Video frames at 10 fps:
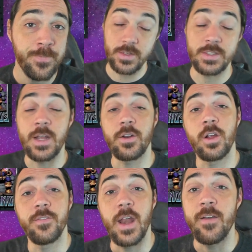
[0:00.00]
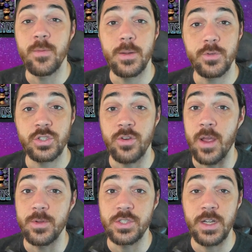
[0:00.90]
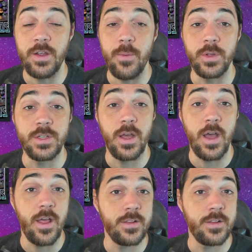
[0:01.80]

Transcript: the standard curve that everybody was trying with Jean Grey when